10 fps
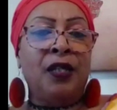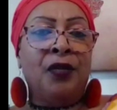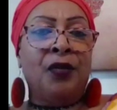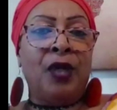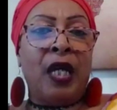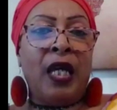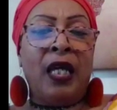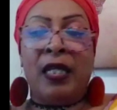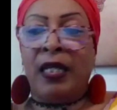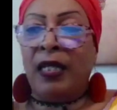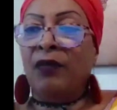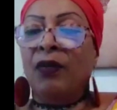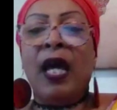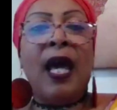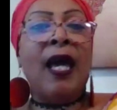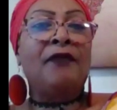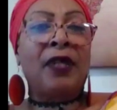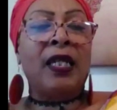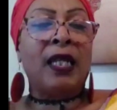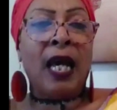you know, and
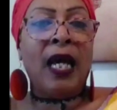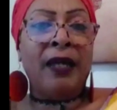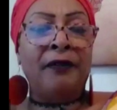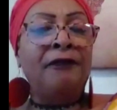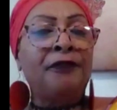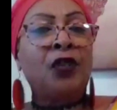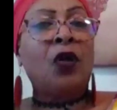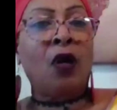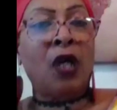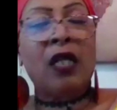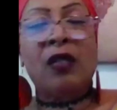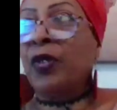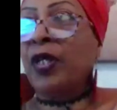have a live talk.